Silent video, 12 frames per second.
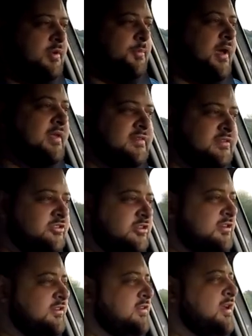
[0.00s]

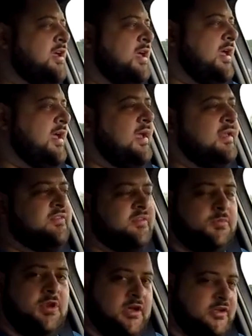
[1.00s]
passengers and
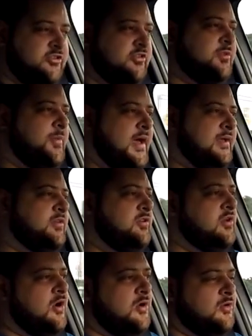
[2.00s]
some luggage in the back,
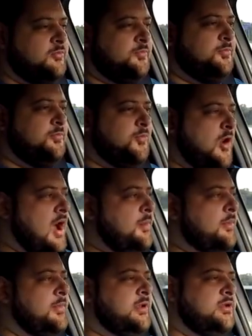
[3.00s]
you're
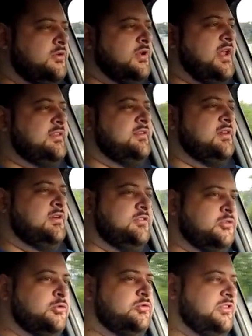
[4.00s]
probably looking at a
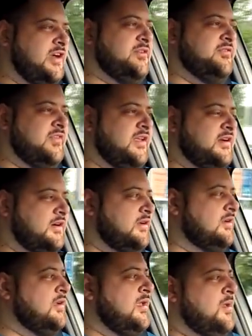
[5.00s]
2-ton
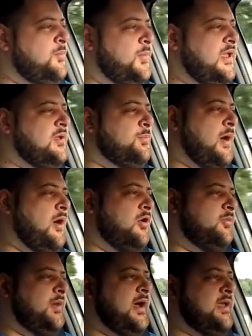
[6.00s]
vehicle being
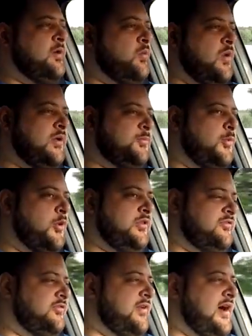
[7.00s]
powered by a
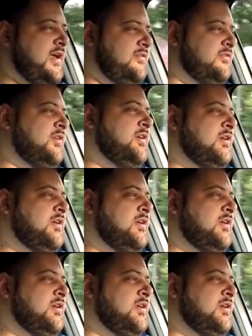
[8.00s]
1.5